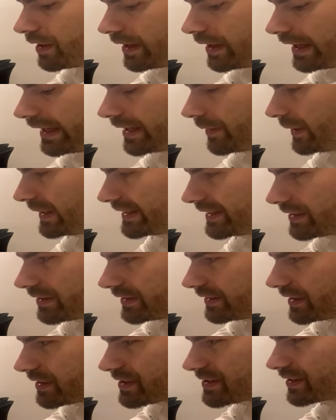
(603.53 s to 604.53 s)
Anyway,
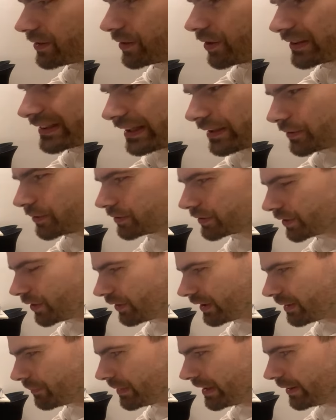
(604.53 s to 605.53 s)
there is a lot I could
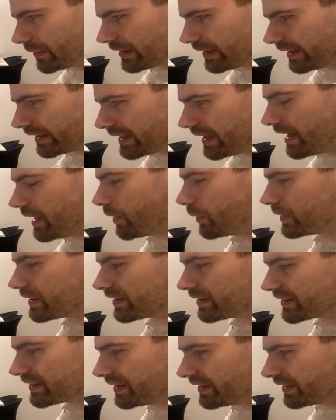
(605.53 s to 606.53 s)
talk about, like how it
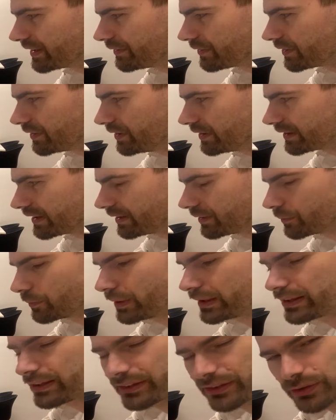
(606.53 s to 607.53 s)
is delivered and
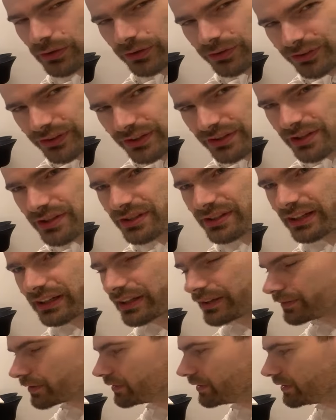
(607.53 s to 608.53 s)
when it's considered
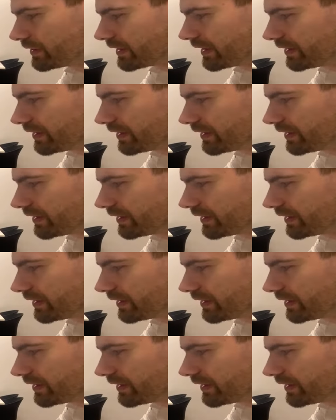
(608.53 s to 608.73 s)
delivered,